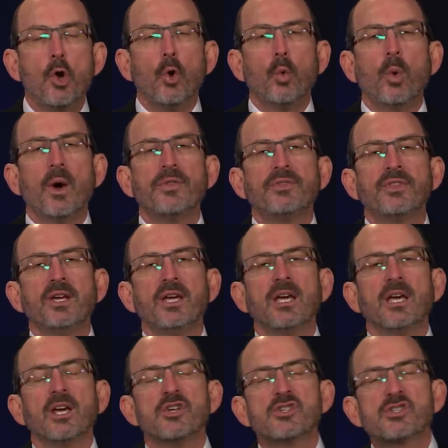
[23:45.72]
what the
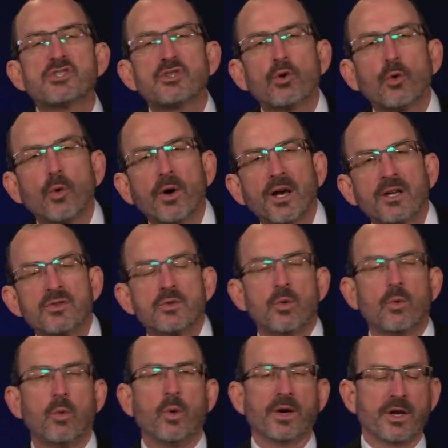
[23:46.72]
historians
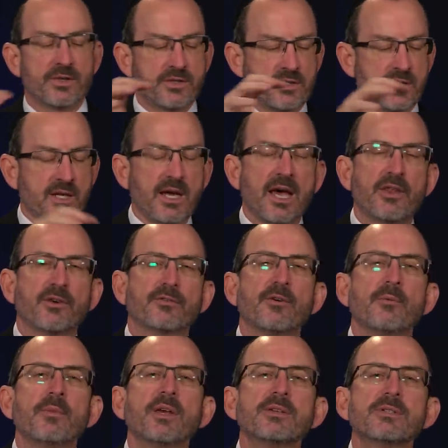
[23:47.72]
want us to gather
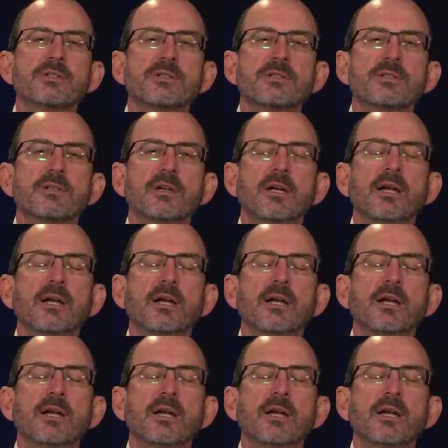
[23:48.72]
from this,